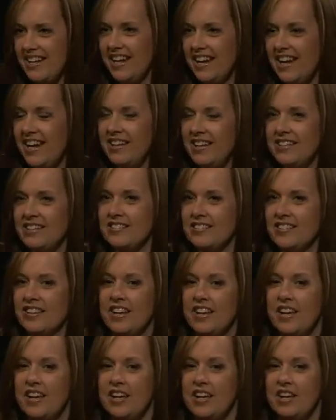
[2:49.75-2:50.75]
And,
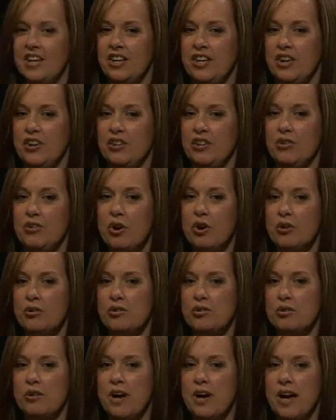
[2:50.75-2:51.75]
you go
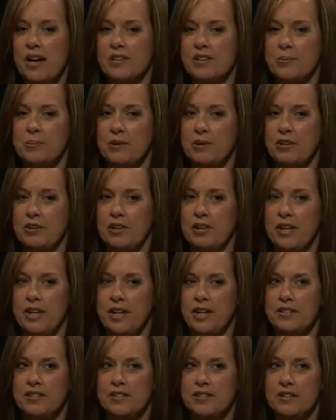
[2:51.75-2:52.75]
to a hospital and
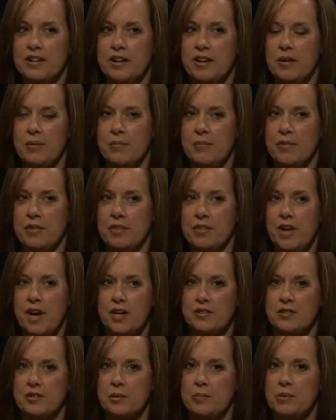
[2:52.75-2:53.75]
it's
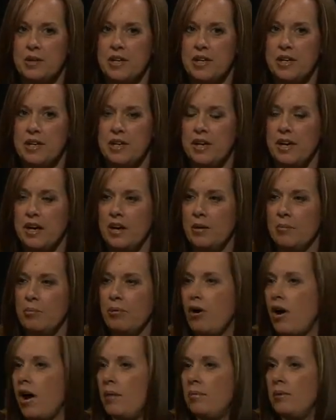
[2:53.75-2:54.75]
thought to be a
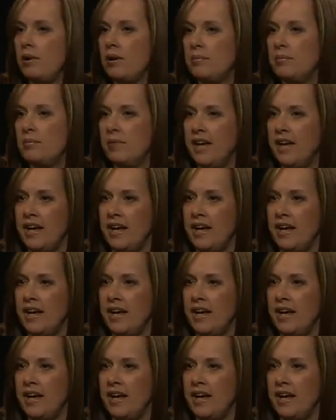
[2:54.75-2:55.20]
problem.